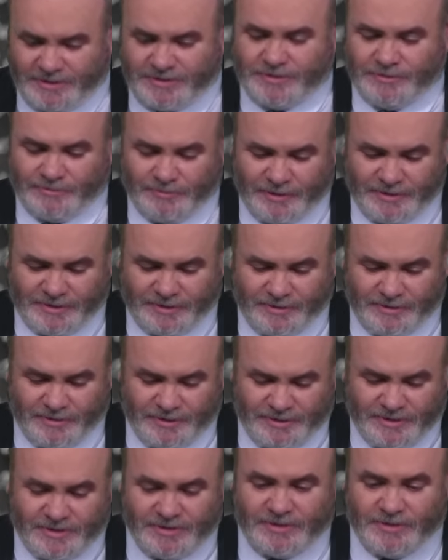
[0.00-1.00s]
is the res
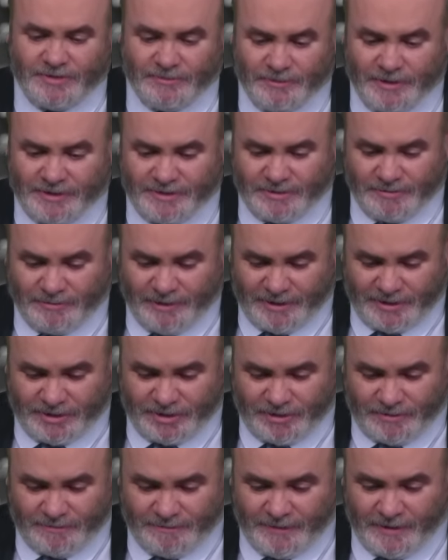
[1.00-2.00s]
this is the
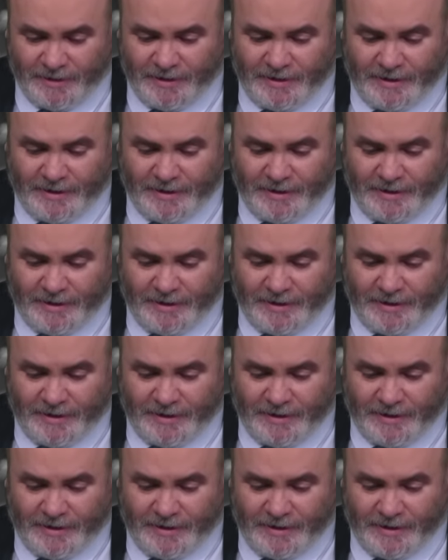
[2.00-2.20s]
resurrection. Yeah.